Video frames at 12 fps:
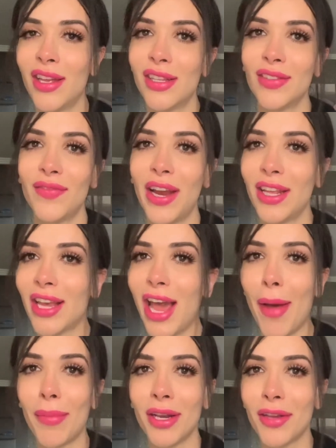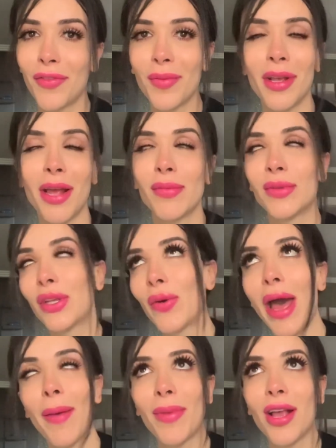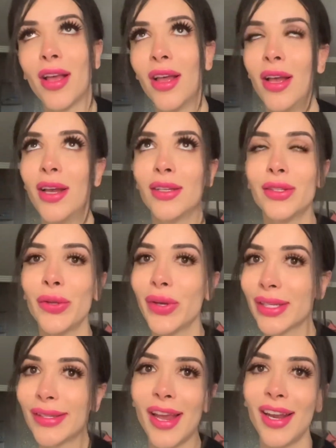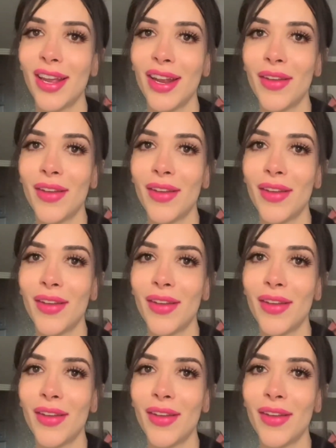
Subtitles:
It's finally happening for me. I'm so happy, so excited.